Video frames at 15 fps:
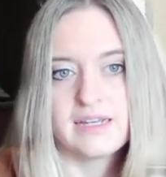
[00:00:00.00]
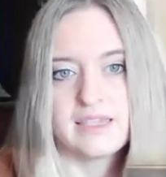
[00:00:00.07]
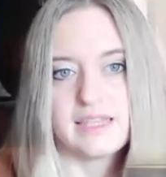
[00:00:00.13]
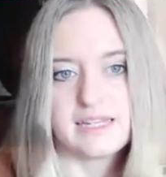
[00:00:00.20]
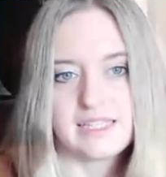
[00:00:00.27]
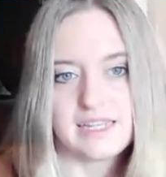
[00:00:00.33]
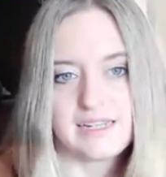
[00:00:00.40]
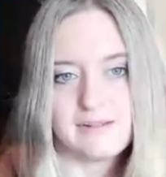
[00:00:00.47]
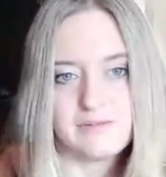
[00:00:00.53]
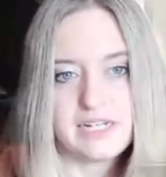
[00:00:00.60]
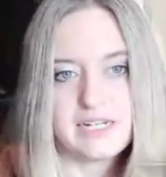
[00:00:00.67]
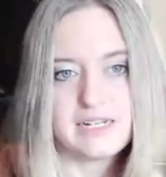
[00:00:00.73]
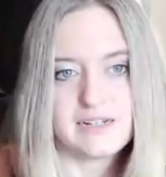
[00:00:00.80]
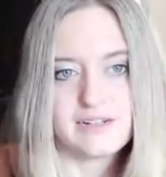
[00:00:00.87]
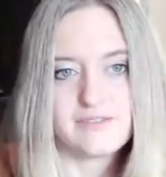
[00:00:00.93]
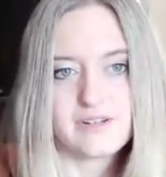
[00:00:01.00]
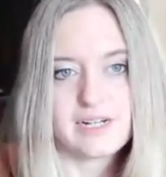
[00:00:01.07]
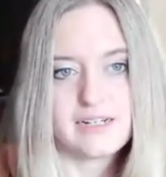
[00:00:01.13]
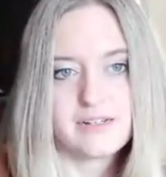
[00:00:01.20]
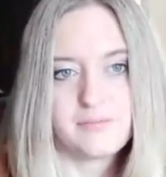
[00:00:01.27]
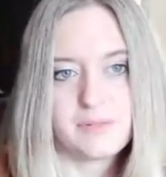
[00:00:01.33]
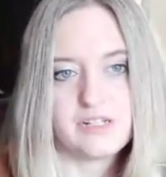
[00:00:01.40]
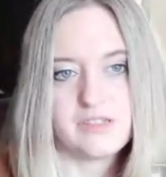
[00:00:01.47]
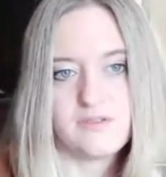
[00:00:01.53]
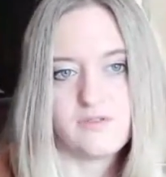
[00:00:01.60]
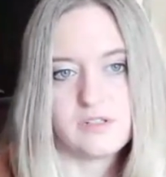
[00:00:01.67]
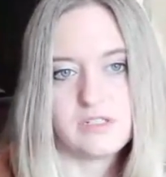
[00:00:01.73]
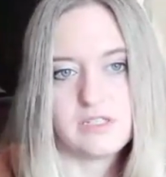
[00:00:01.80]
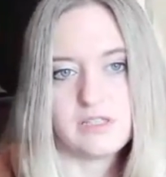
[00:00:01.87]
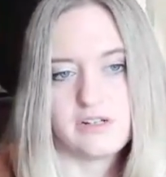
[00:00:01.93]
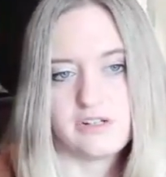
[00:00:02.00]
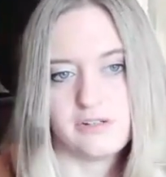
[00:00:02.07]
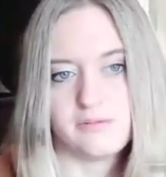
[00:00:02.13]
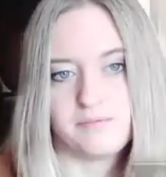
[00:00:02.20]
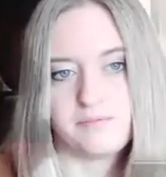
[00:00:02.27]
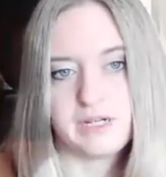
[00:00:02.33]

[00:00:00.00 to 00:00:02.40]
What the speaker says: that same data, right, comparing the voice alarm,